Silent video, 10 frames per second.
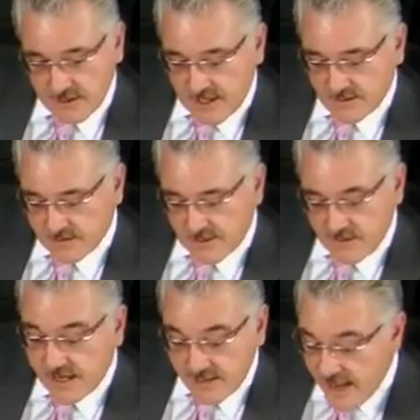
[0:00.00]
And
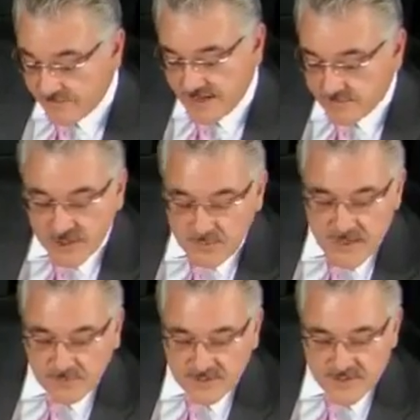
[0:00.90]
you have to have good
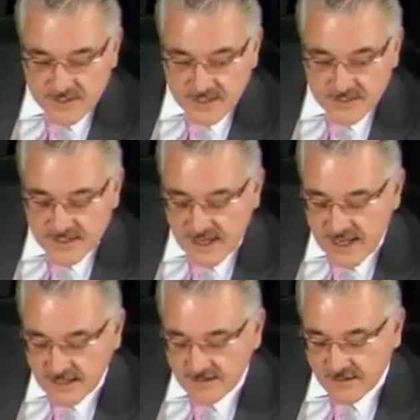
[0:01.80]
people instincts,
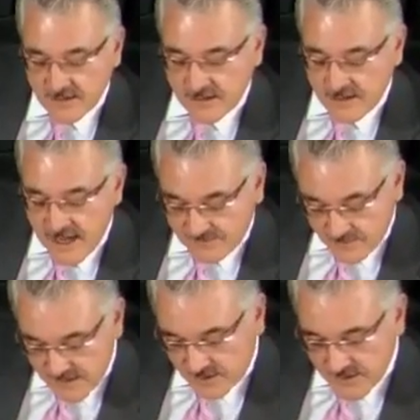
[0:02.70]
and you have
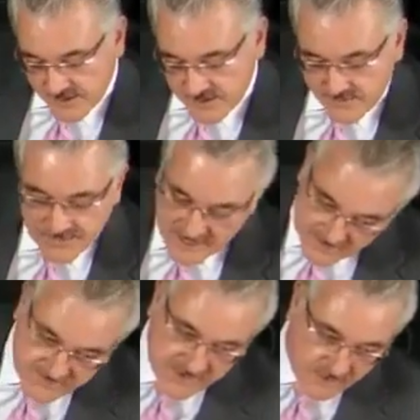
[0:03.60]
to be aggressive, and you
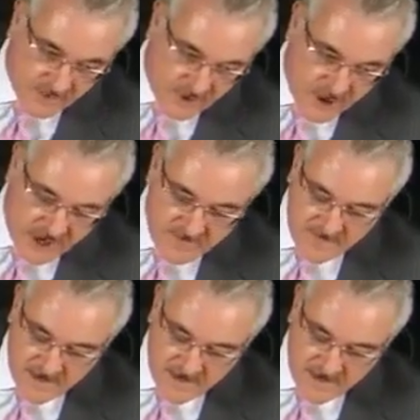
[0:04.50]
have to know the law.